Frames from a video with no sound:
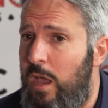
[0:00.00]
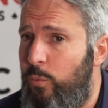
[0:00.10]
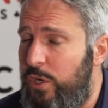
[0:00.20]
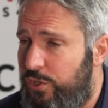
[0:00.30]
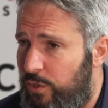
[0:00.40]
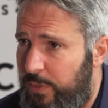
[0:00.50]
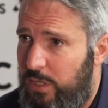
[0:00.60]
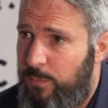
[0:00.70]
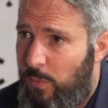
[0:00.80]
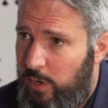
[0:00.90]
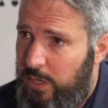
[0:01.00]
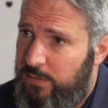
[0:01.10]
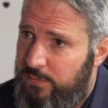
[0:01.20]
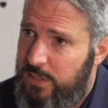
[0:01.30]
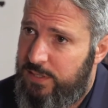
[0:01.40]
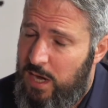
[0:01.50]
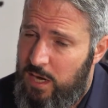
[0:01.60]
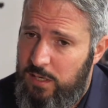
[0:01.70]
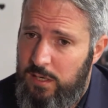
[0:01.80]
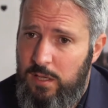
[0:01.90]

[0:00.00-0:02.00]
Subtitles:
We should be in the markets this year